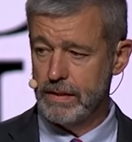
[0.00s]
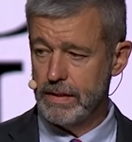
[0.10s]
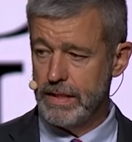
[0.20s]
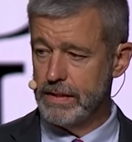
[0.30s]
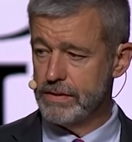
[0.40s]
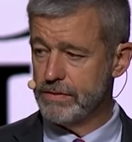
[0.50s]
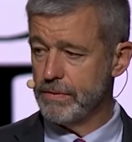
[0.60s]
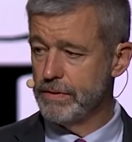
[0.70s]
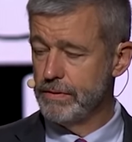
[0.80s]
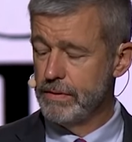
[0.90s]
It is
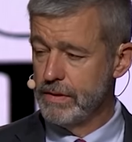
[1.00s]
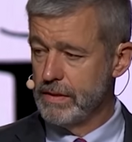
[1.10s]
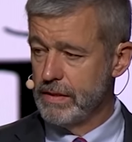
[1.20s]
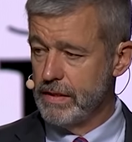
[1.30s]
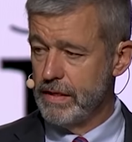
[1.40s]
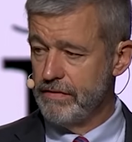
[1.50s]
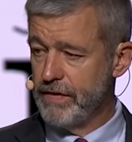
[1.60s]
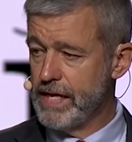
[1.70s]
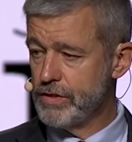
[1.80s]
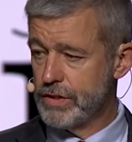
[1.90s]
through
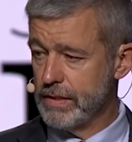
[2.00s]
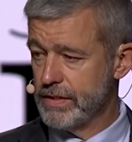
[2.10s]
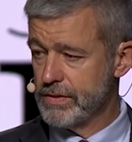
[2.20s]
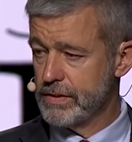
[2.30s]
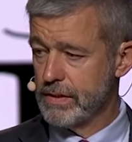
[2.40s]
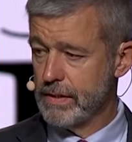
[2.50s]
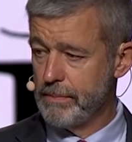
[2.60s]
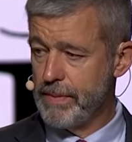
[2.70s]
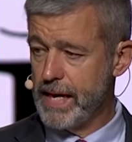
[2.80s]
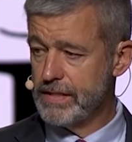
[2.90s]
evangelists,
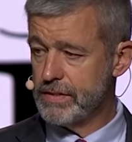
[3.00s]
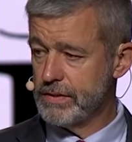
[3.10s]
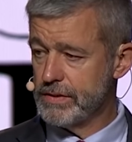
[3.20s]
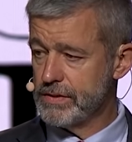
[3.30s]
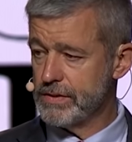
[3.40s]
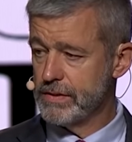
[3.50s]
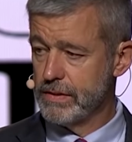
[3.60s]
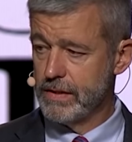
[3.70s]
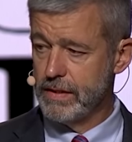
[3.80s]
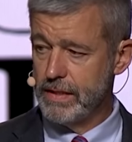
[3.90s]
pastors,
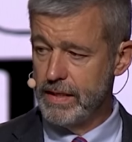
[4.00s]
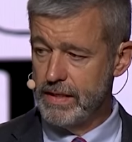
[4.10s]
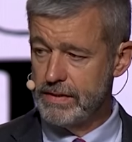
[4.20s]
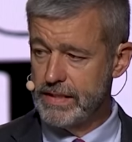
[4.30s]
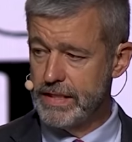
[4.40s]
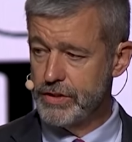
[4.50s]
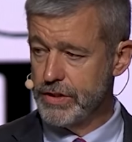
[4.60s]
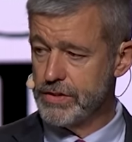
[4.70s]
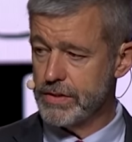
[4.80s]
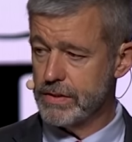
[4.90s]
and
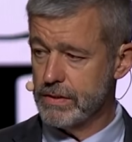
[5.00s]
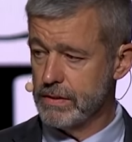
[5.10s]
teachers.